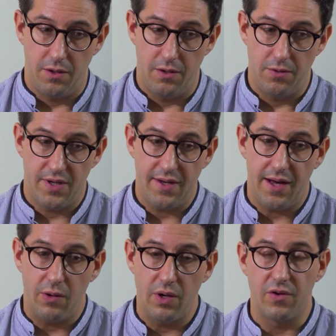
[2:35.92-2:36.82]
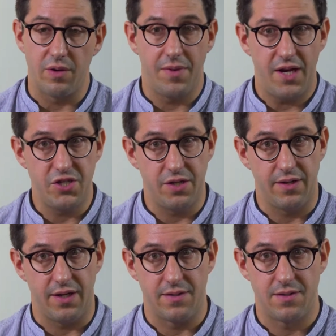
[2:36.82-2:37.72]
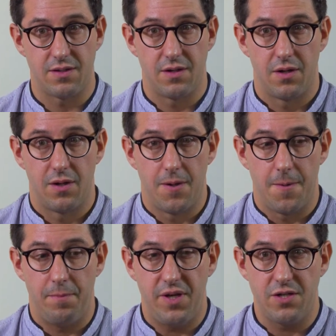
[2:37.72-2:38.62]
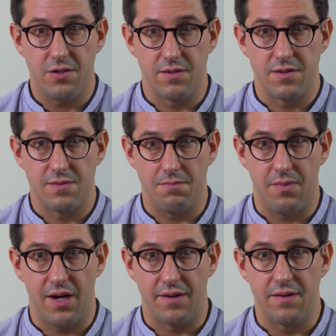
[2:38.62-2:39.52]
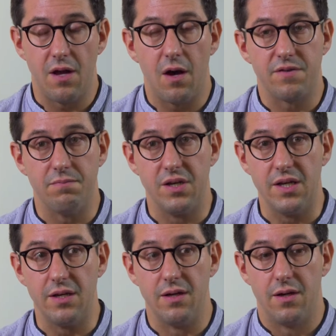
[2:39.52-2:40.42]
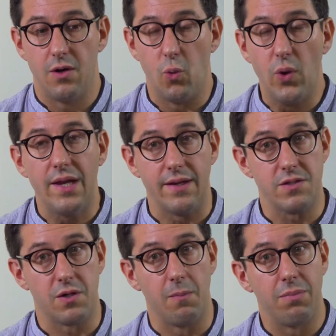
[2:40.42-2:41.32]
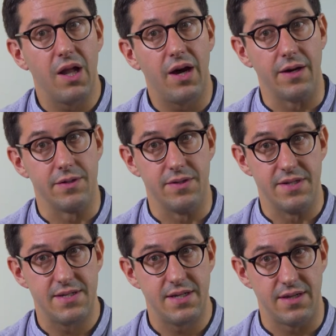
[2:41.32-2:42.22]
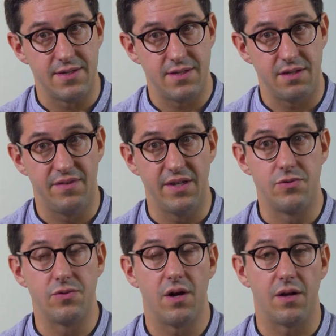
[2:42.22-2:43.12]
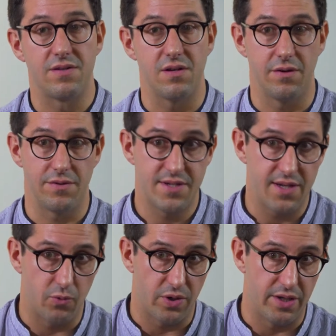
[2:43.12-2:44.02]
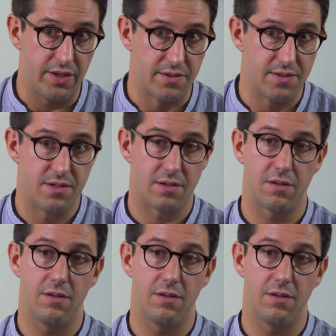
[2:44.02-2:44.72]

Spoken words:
You can, however, imagine that patients might not be willing to comply to this test if they do not understand what it is.